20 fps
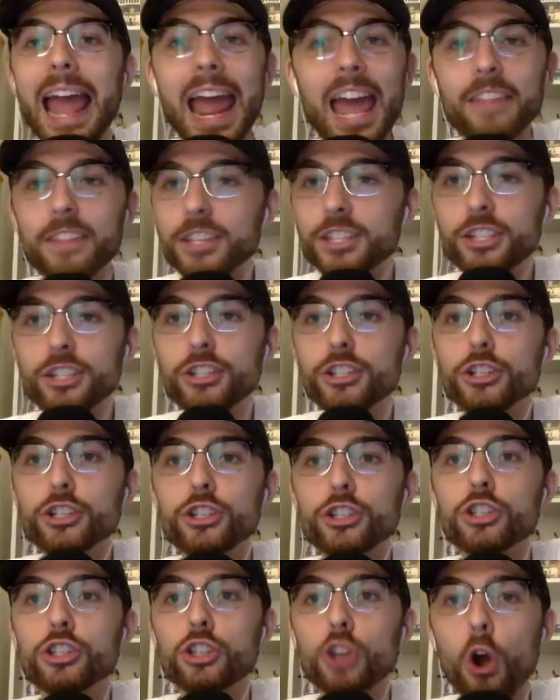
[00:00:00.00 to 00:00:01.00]
And this is
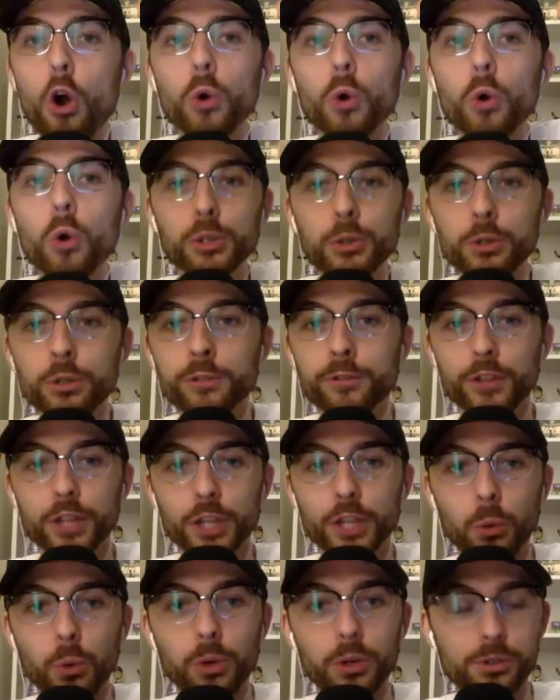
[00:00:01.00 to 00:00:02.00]
just so huge for the
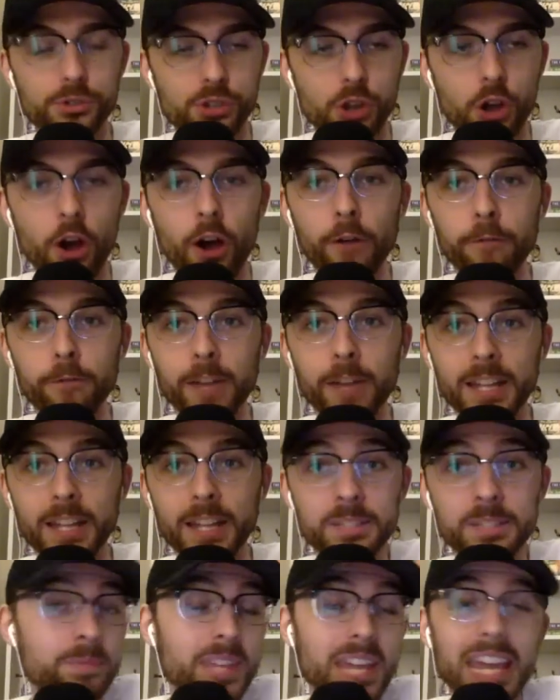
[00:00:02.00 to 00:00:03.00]
Orioles offense.